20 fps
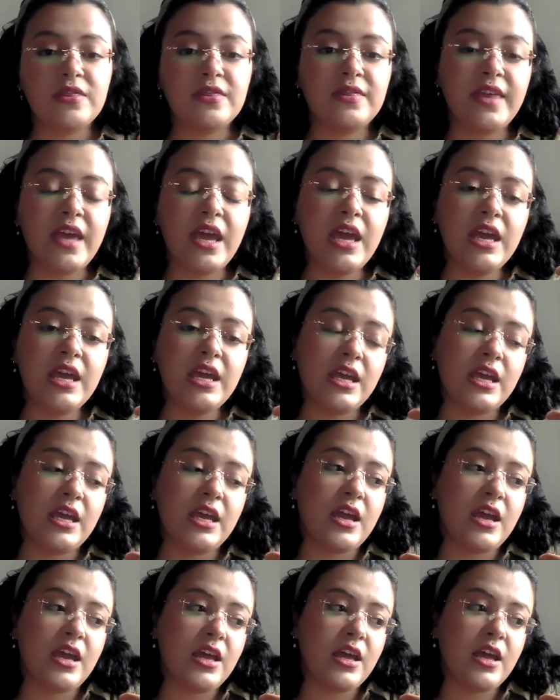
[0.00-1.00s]
They
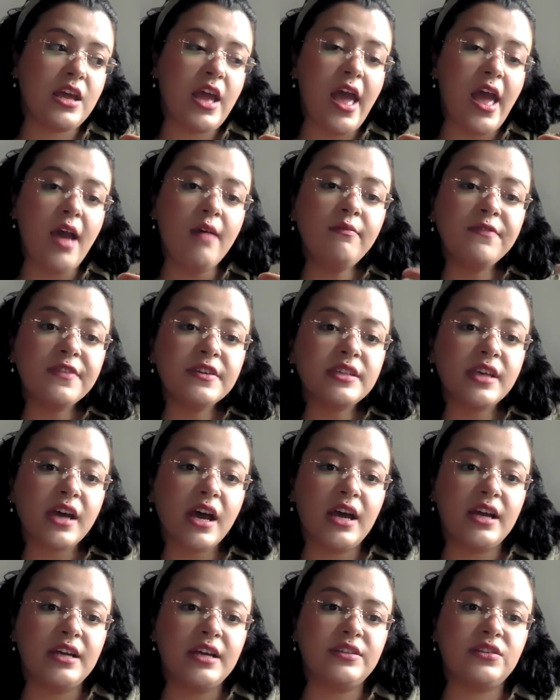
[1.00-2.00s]

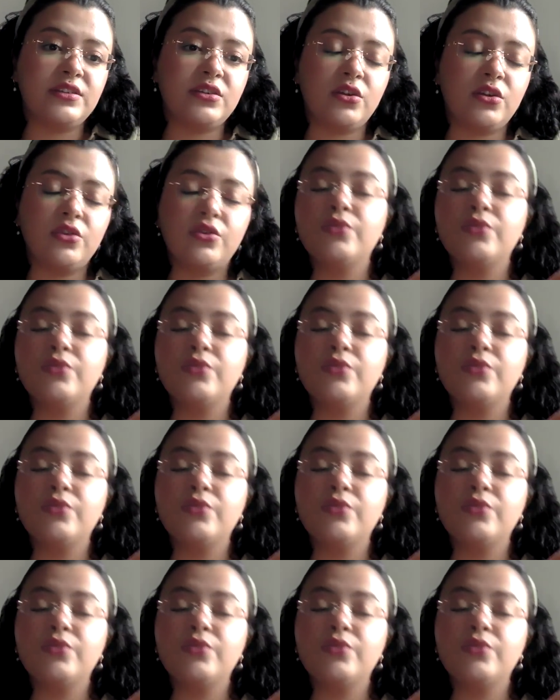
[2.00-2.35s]
emphasized